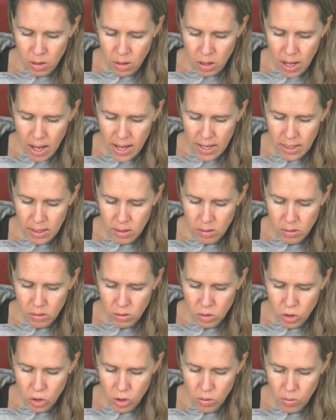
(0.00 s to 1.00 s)
added
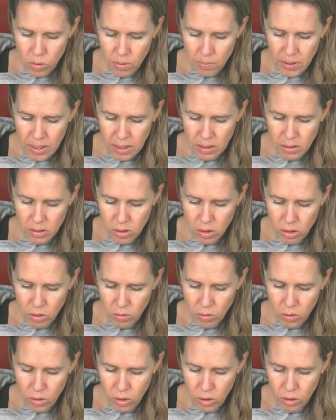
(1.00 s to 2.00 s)
two more beads
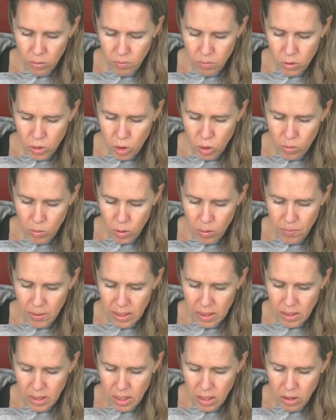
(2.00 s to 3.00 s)
through the loop, two more
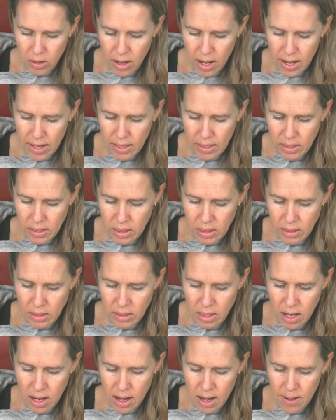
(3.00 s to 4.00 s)
beads here, adding to the
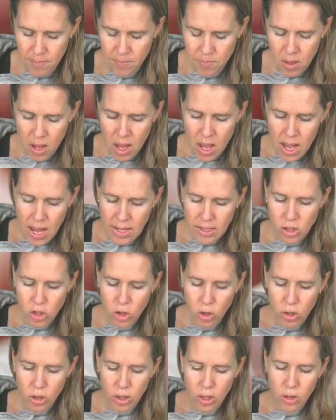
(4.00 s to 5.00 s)
side, and
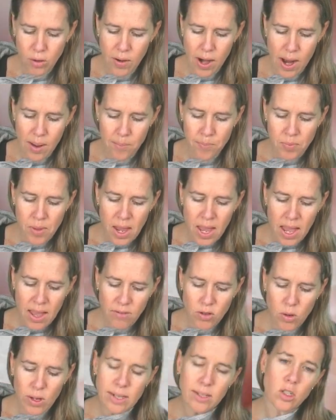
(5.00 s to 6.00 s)
circling around. If
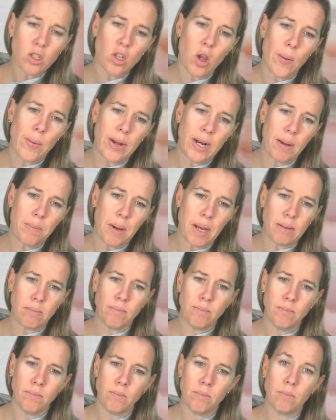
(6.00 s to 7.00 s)
you can sew on a
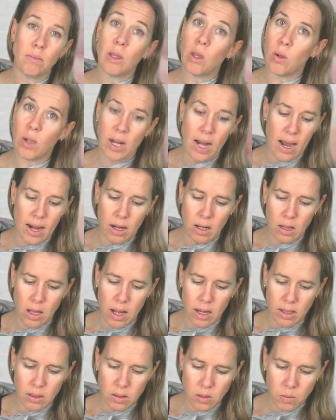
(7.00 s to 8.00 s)
button, you can add a
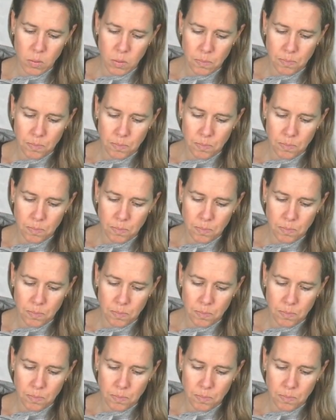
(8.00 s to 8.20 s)
clasp.